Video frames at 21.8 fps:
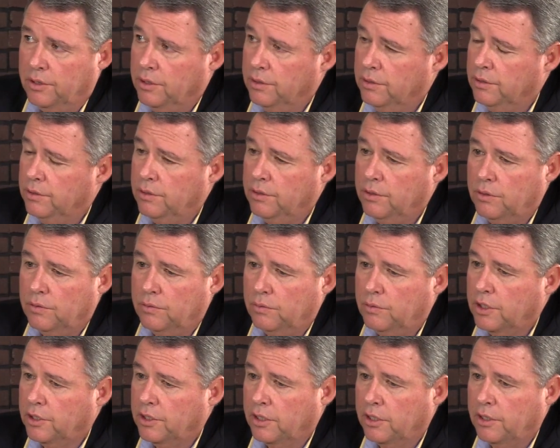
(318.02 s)
No,
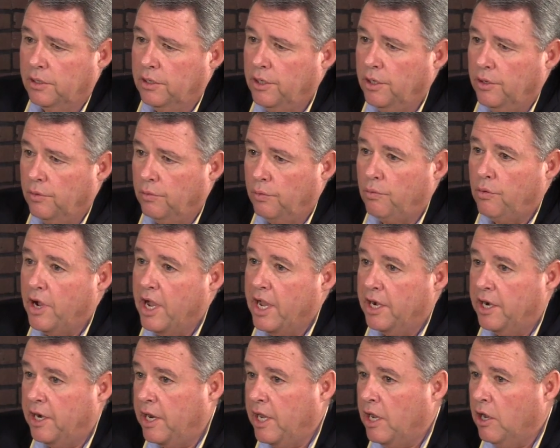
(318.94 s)
we're going to ride
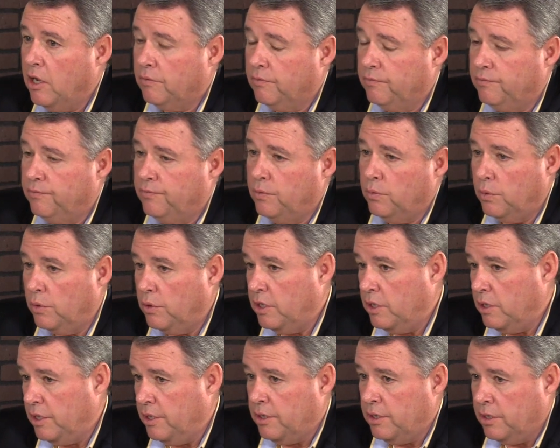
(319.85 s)
it out
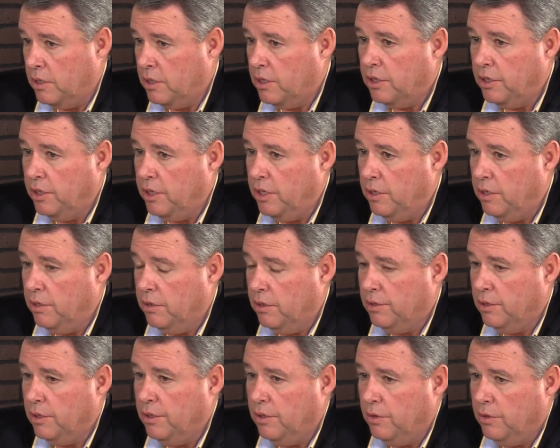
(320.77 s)
for a year.
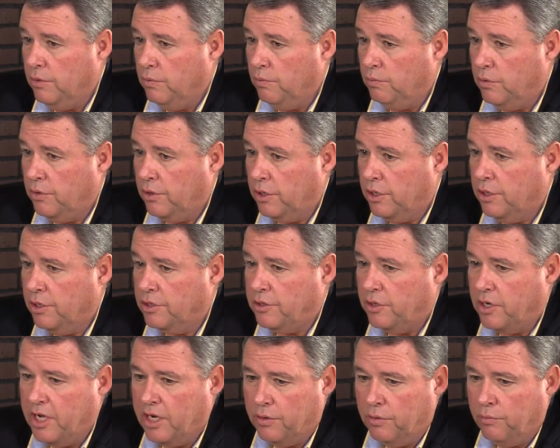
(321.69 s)
We're going to
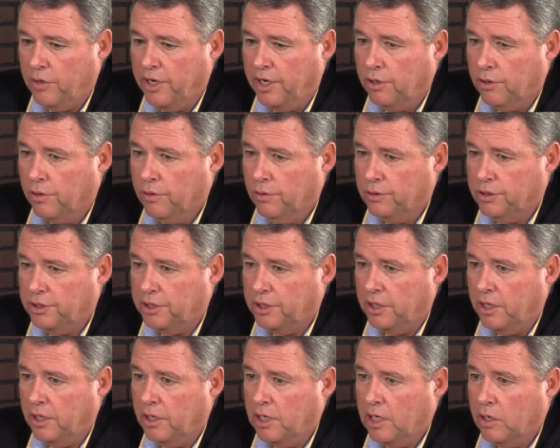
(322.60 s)
try to
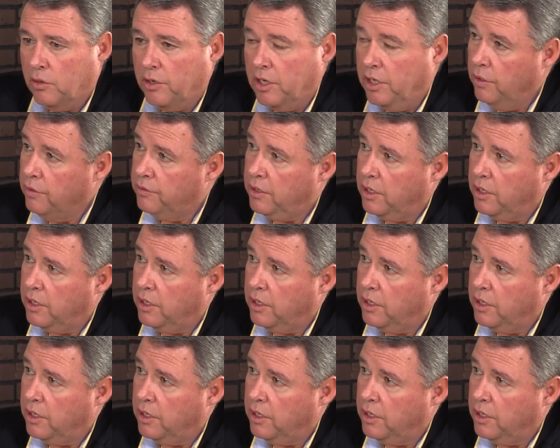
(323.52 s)
renegotiate our health